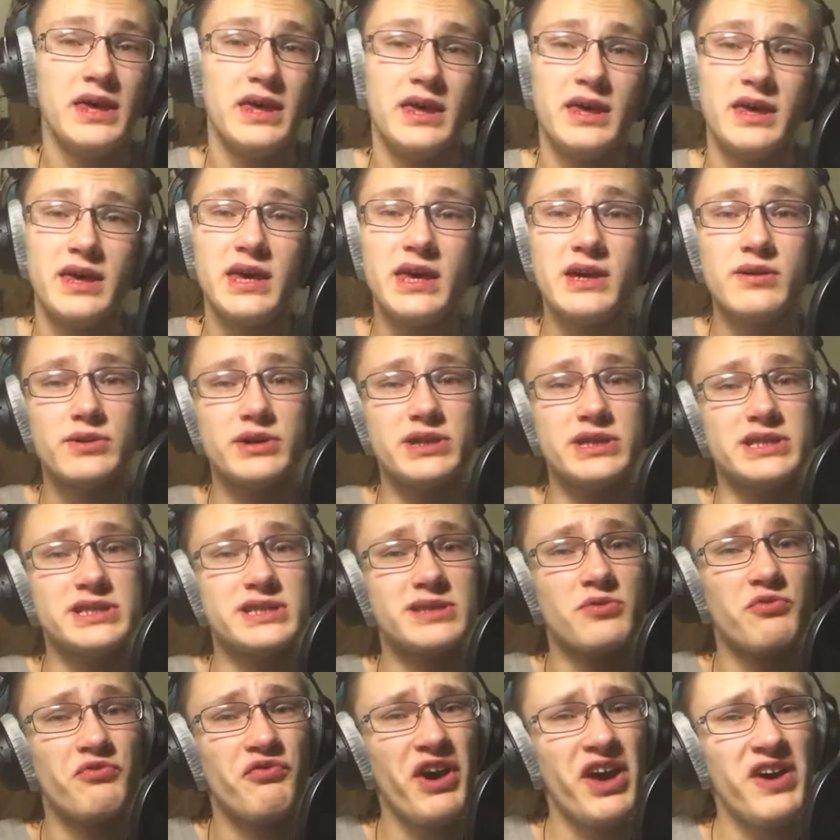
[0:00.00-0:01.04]
Here it's
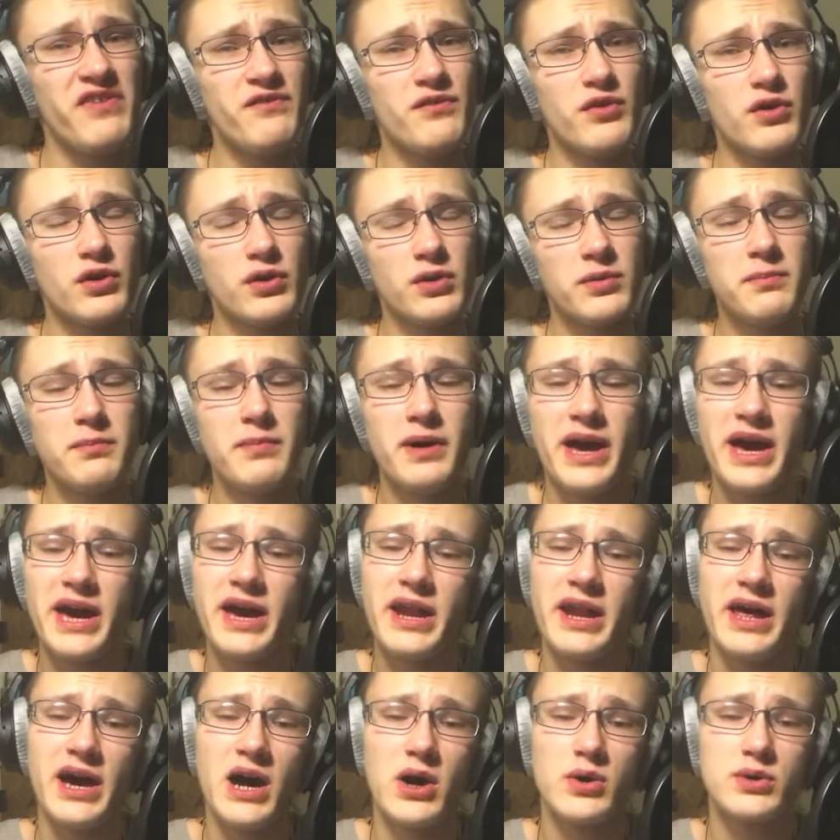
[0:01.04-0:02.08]
waveform
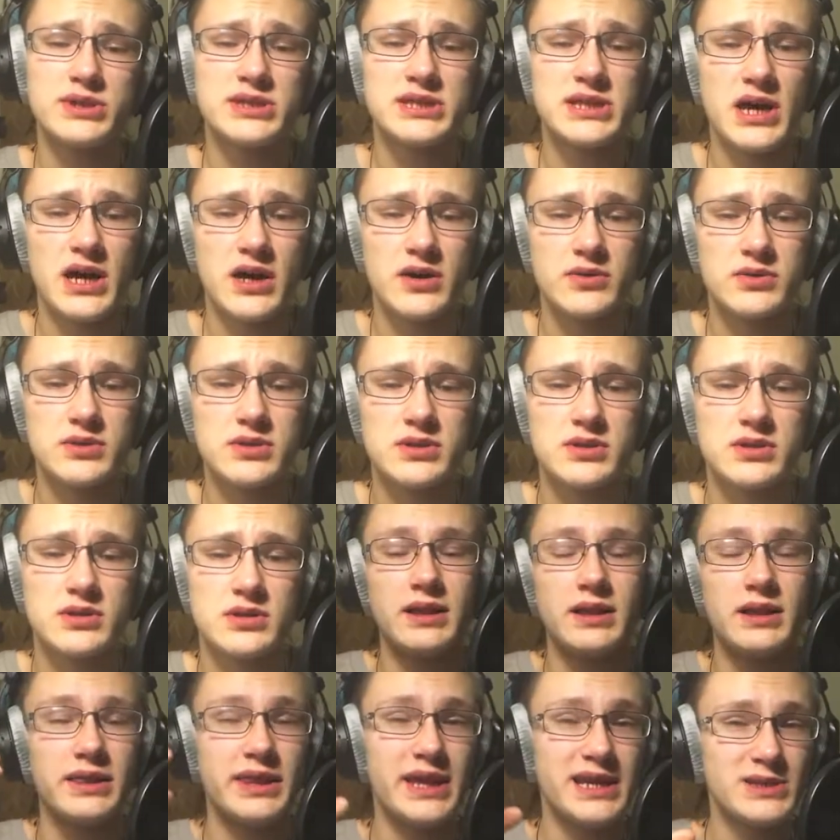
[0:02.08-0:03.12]
and how it sounds.
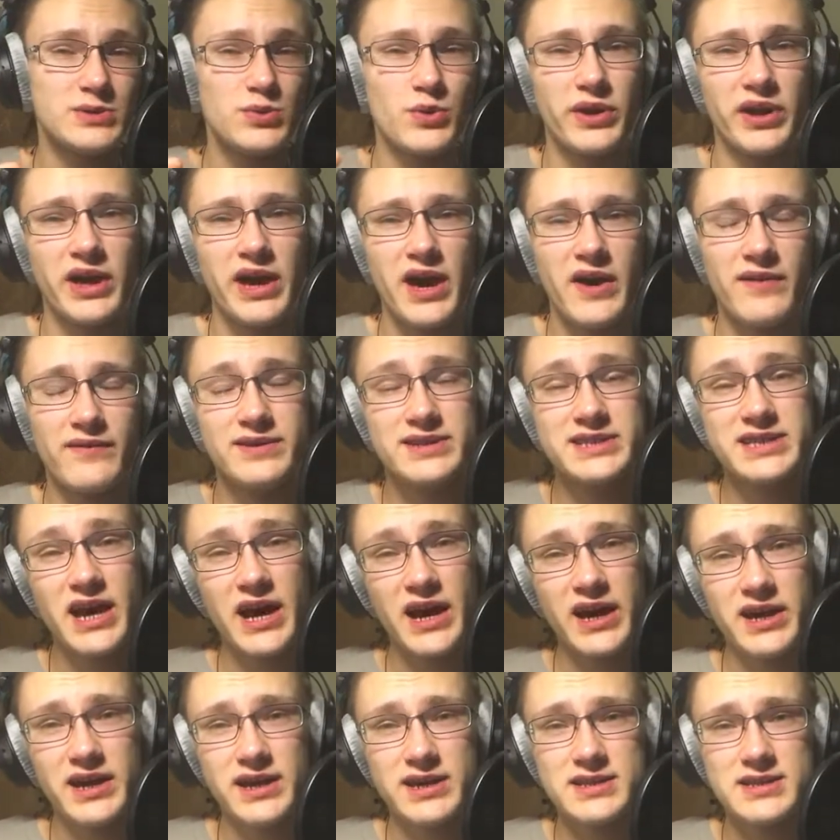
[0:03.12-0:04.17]
Next what I have is
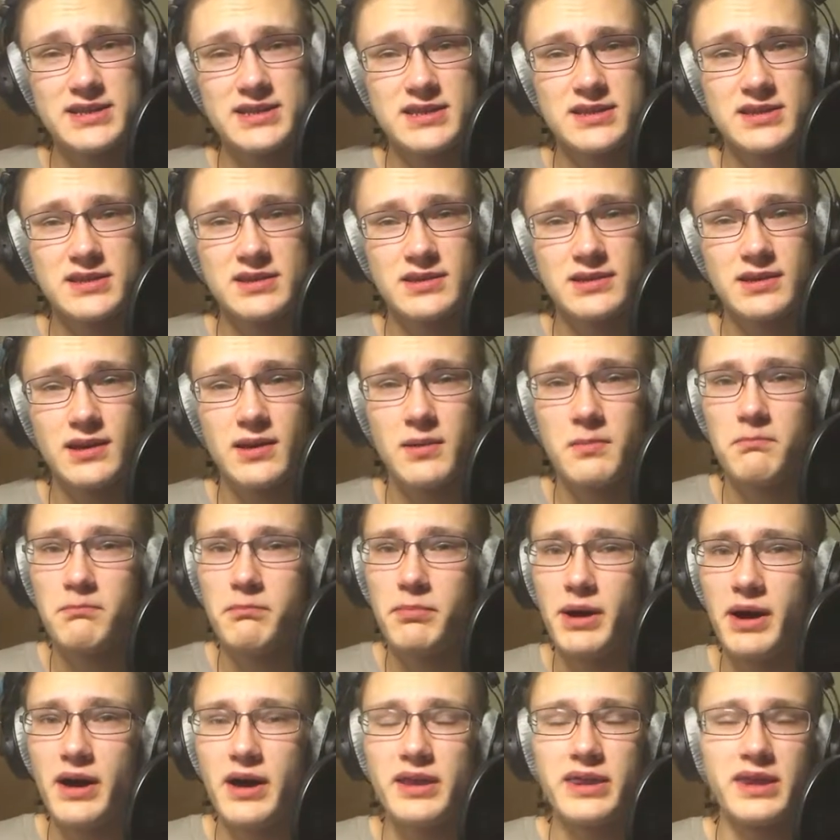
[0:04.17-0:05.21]
hi-hats.
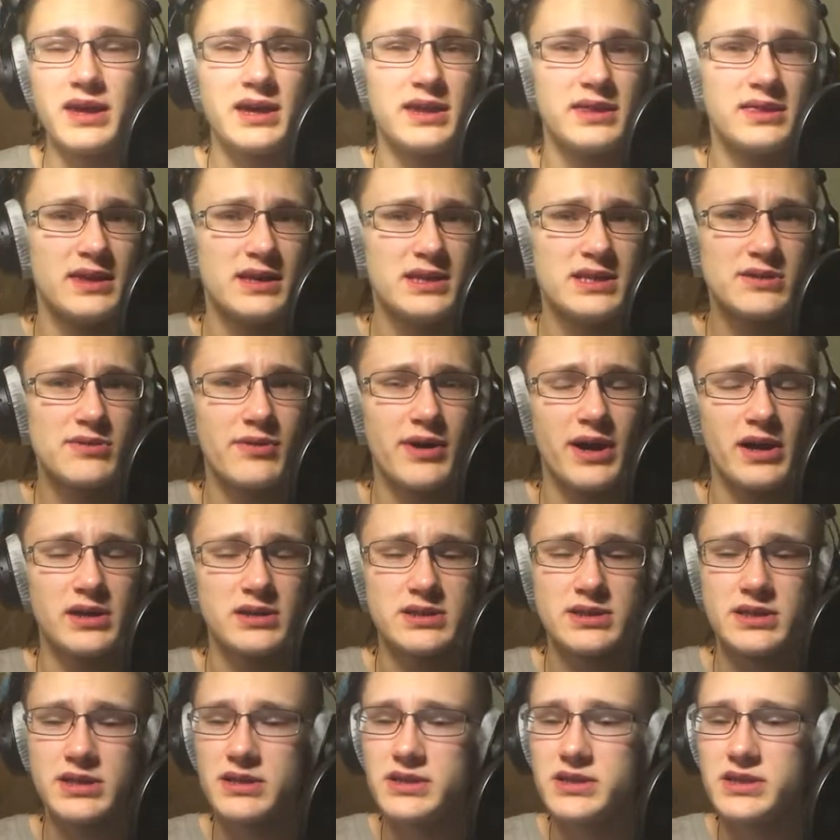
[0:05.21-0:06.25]
But in this tracks
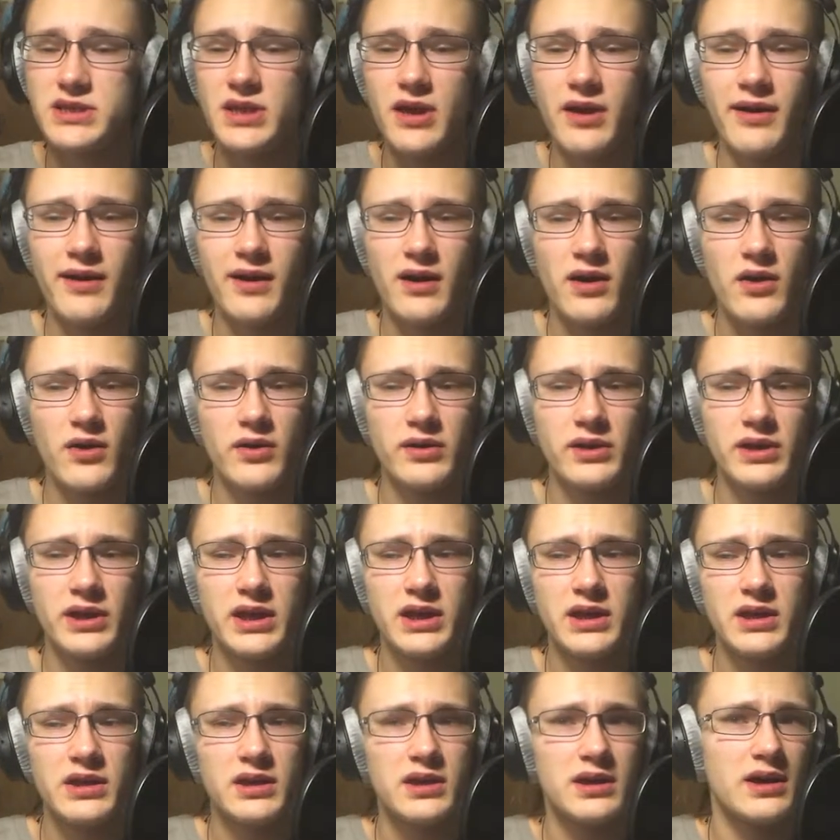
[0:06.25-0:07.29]
there is not
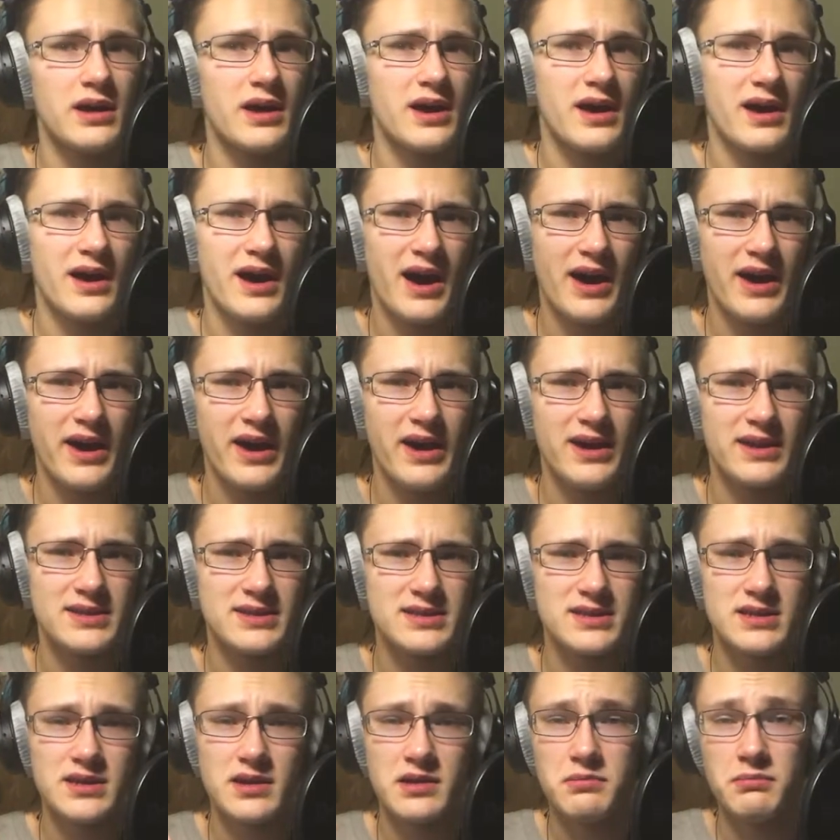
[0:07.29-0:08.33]
only
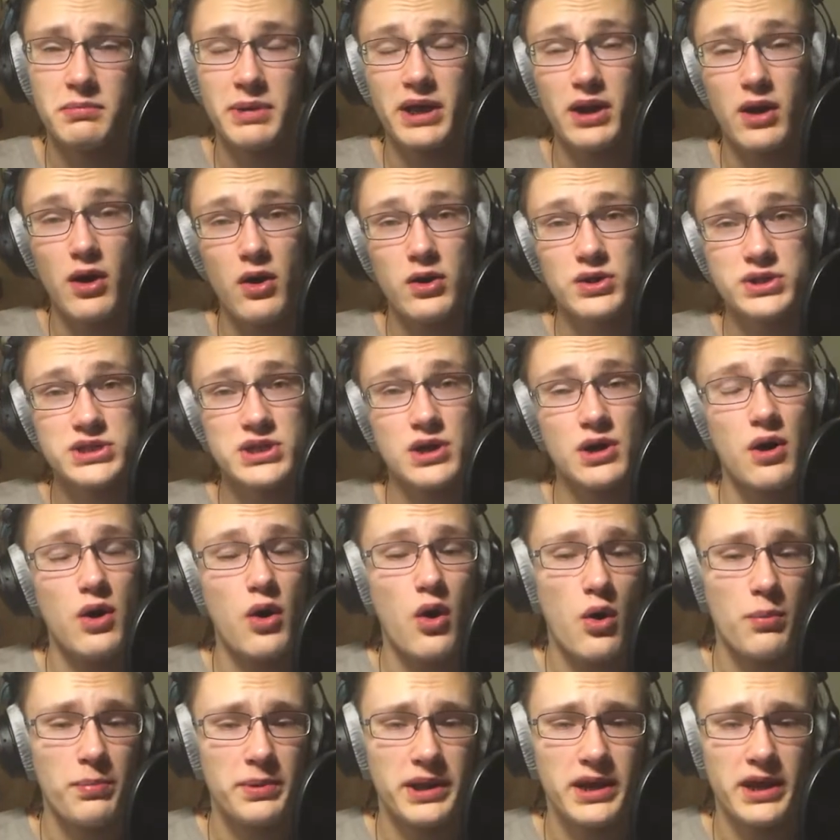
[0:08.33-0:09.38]
hi-hats, but also
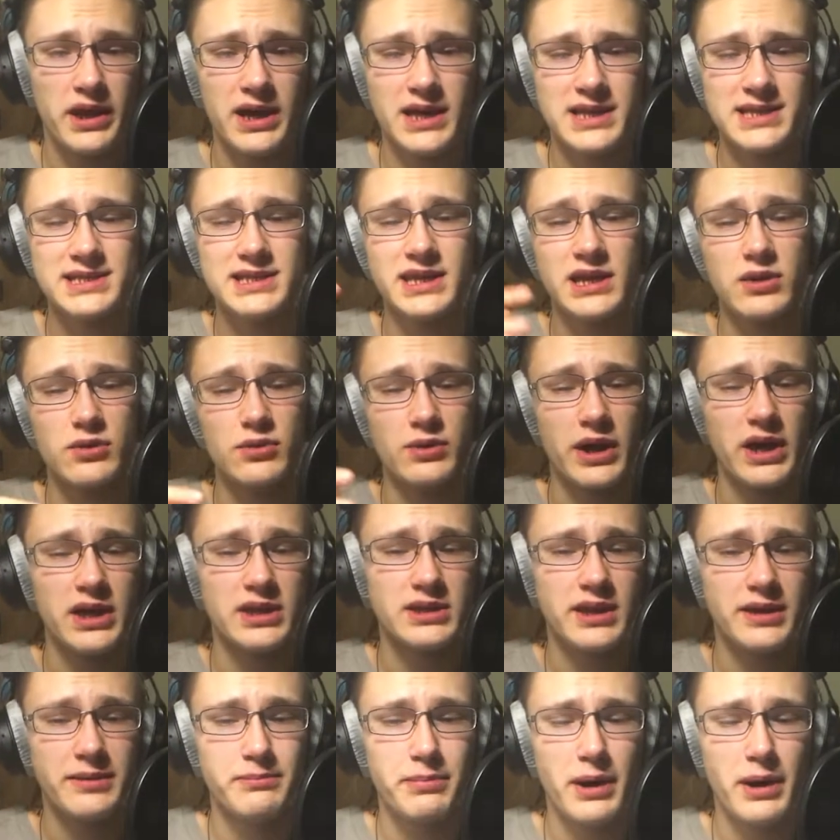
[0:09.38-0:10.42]
open hats that create that